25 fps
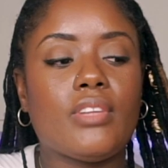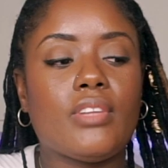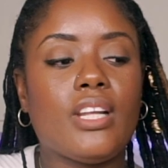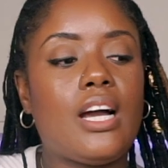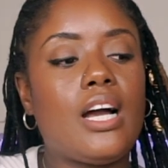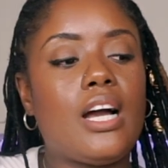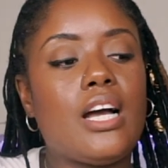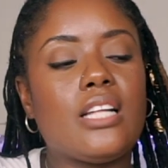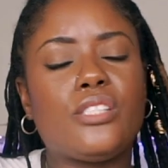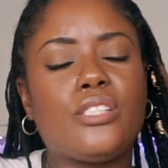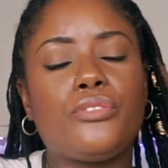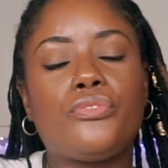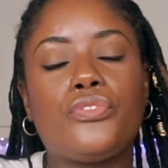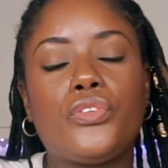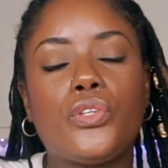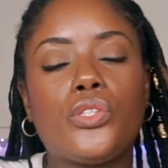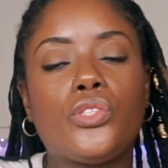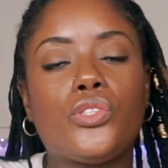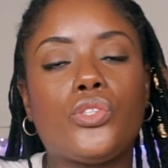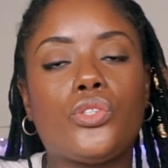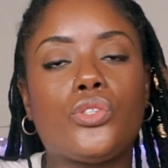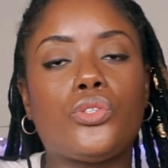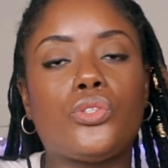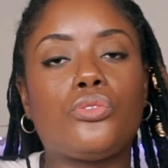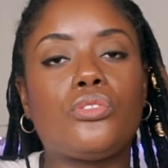hearty
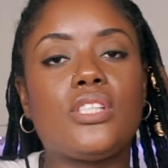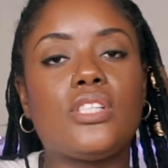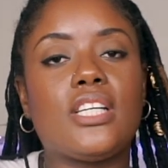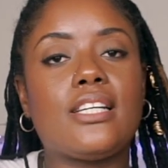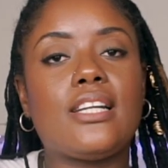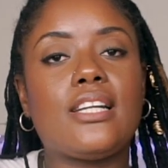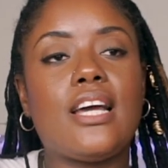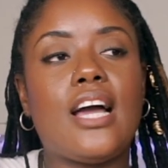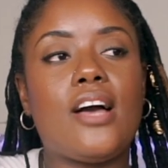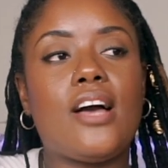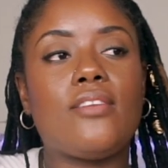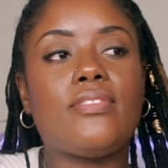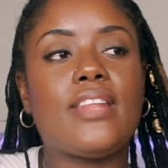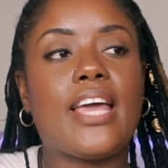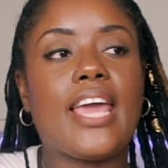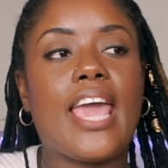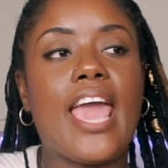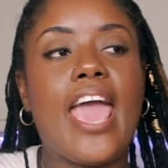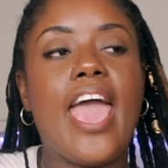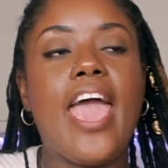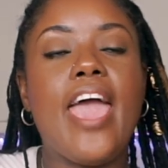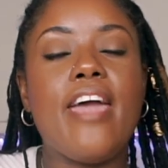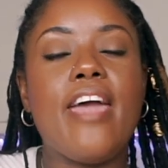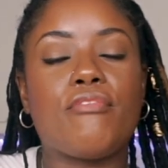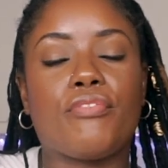foods do not have like
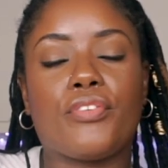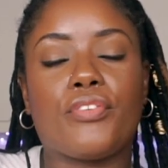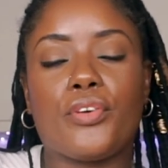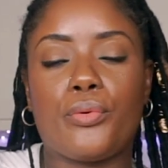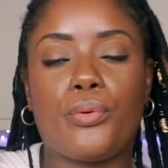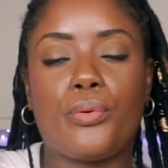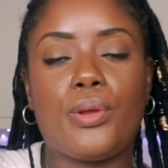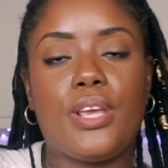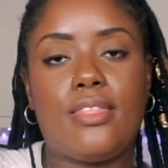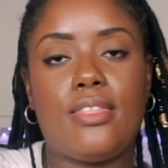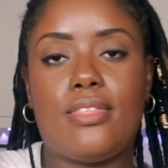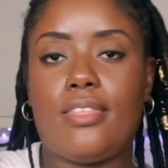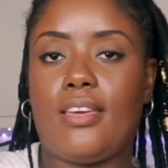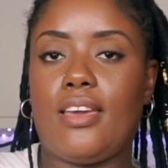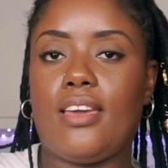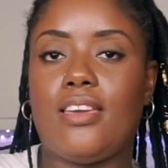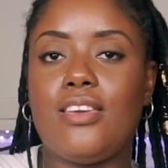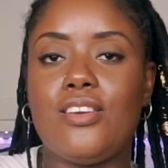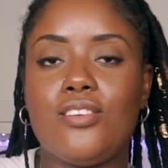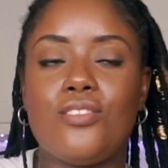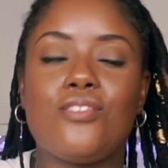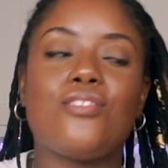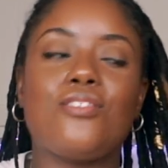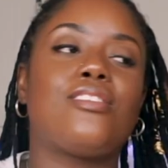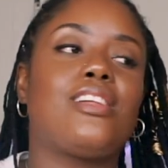everything,
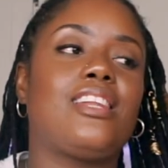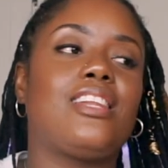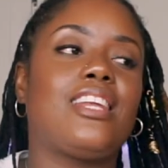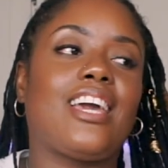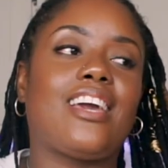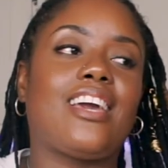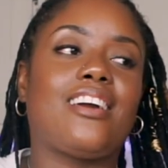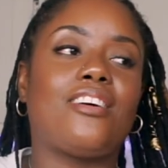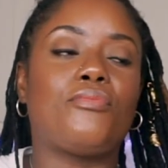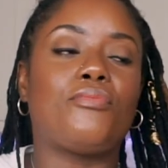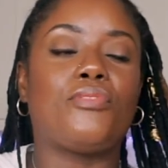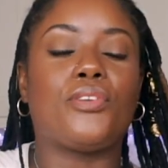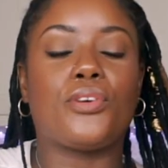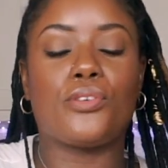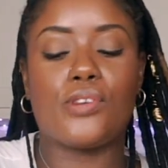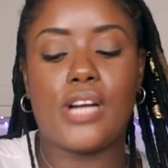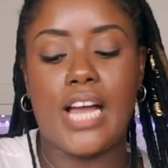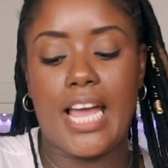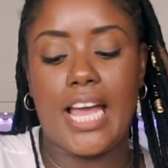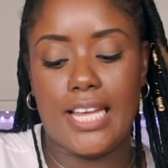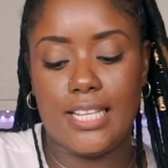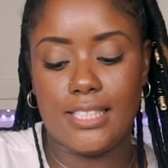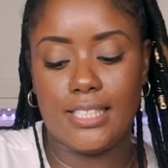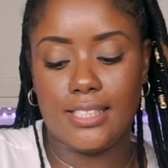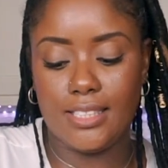you know, like a
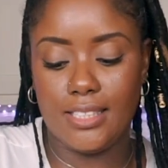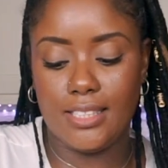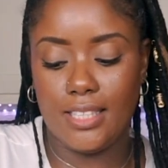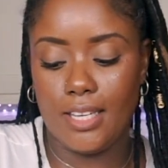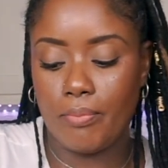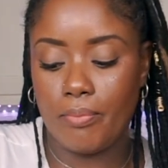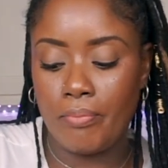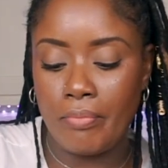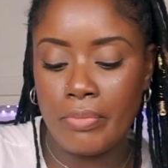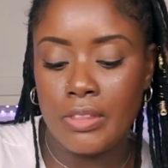variety.